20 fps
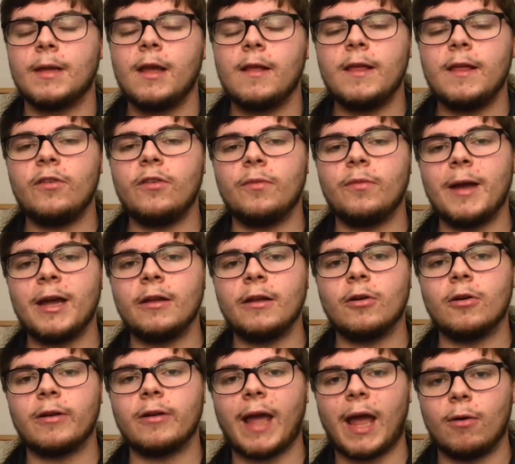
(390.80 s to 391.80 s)
These men are
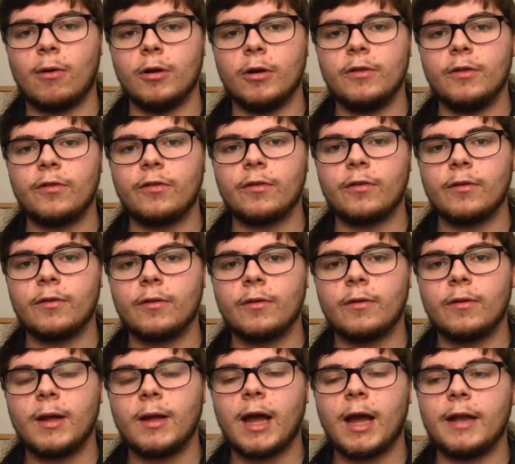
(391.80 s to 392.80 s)
not cowards,
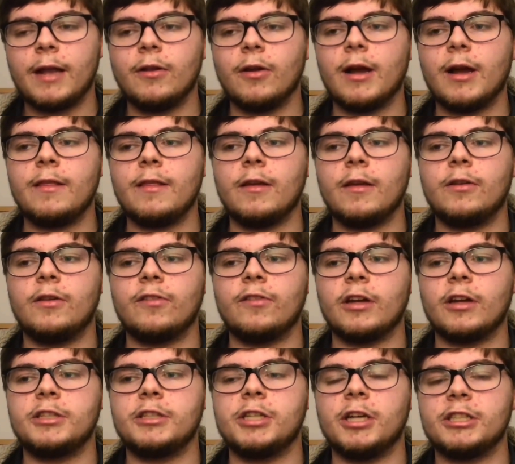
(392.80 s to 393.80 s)
and neither does
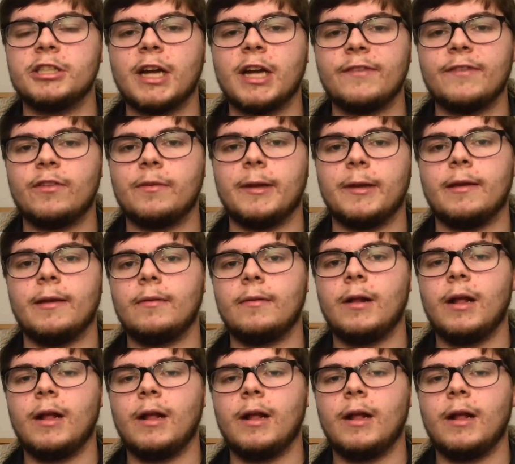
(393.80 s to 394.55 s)
our church have to be.